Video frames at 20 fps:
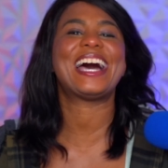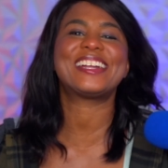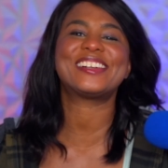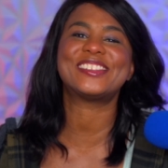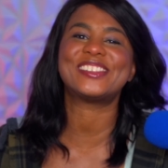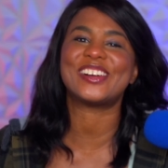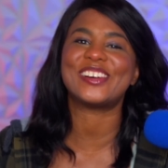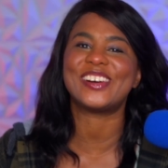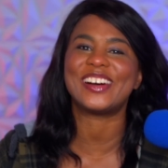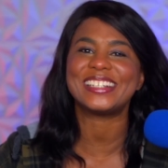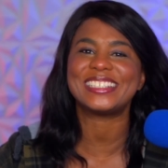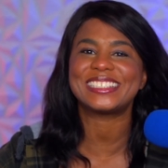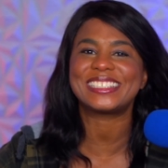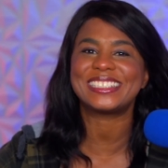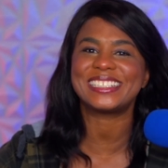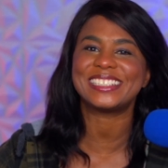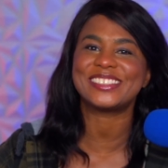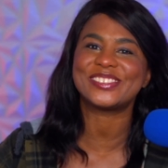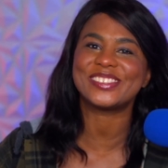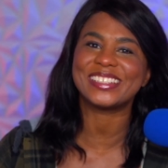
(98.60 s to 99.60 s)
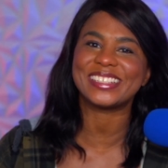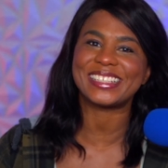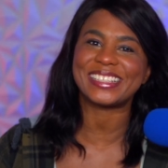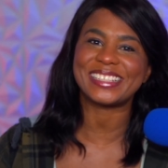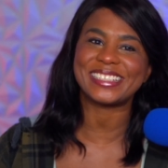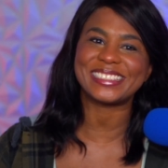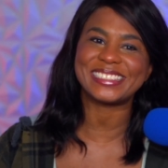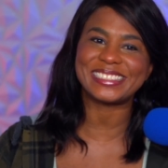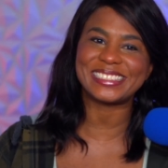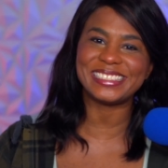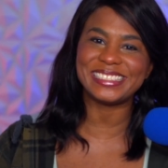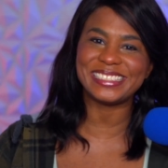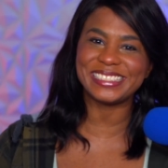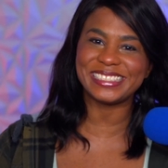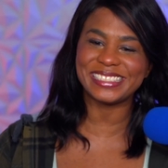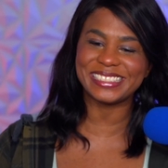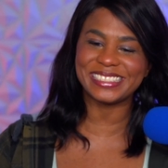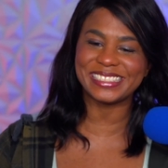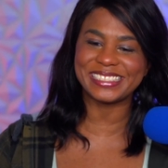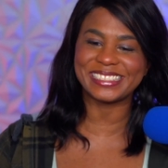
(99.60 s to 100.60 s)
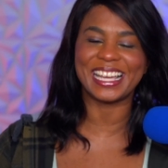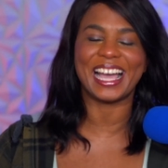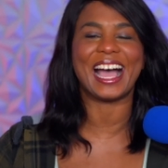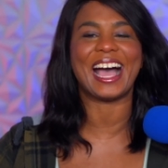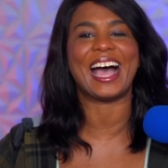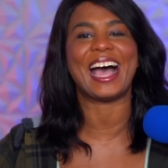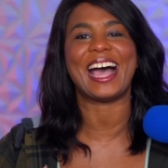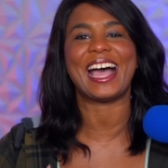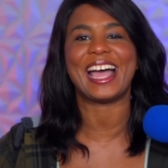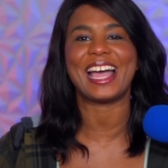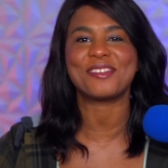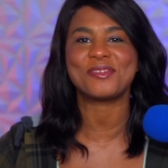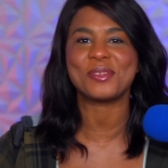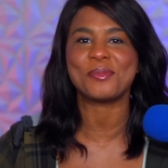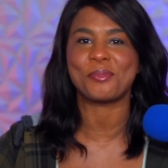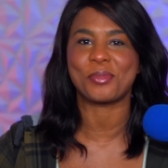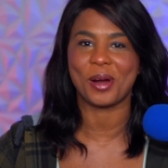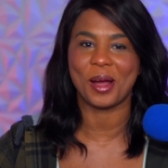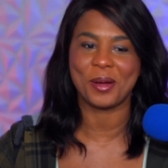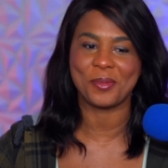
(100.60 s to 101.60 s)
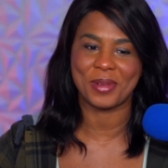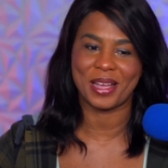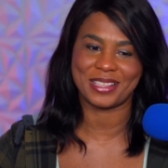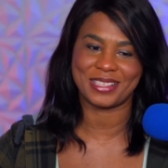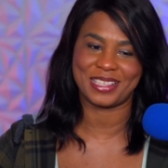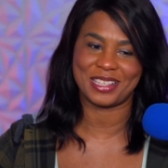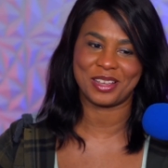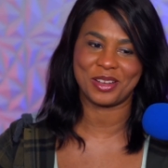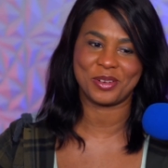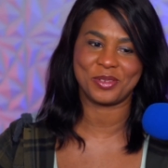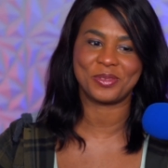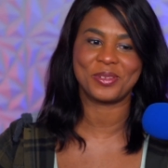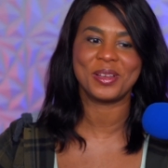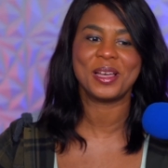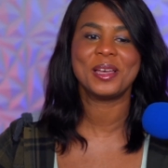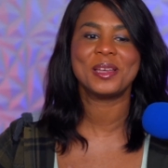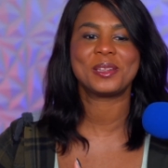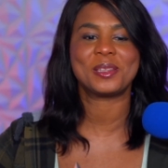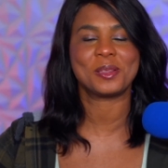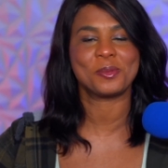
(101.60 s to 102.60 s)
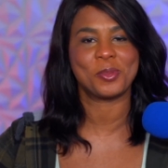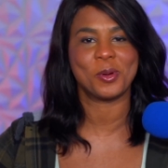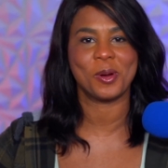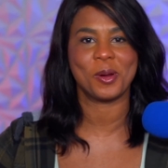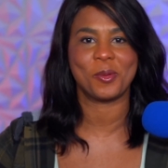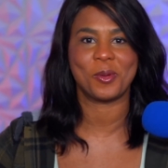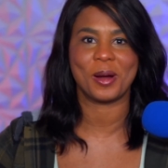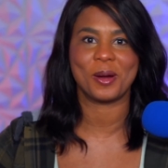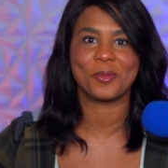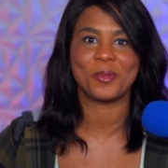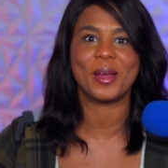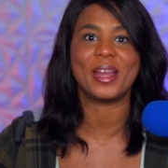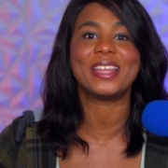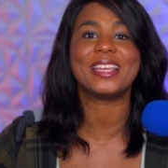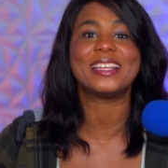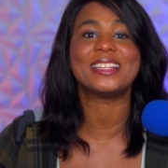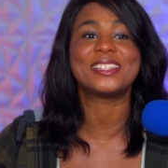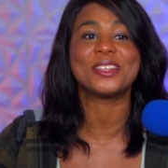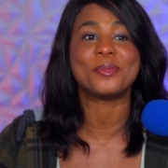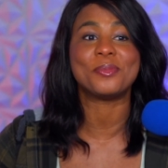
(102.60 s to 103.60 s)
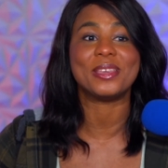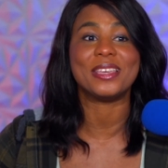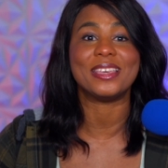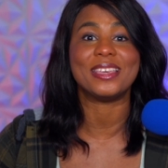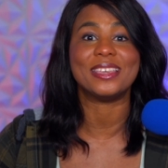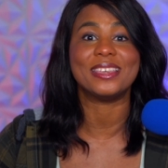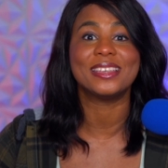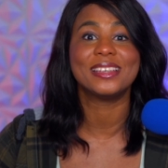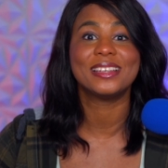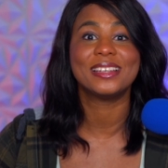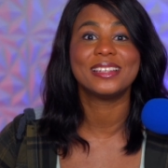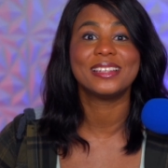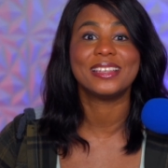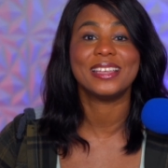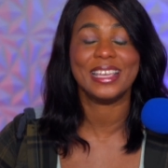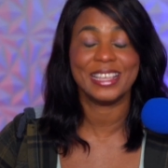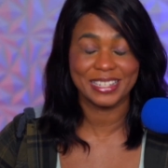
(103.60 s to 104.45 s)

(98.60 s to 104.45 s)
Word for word: don't know, I just couldn't really I haven't brought myself to the point where I'm ready to be in